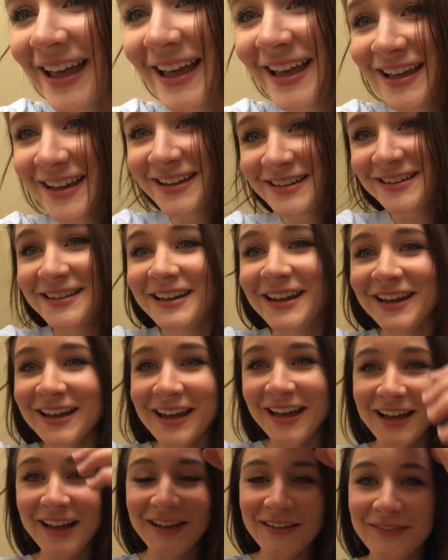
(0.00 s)
And
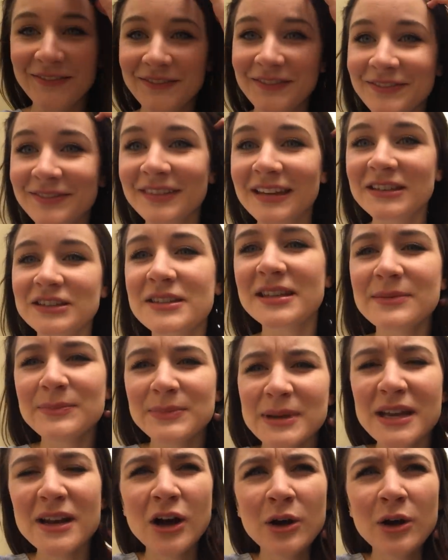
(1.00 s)
just being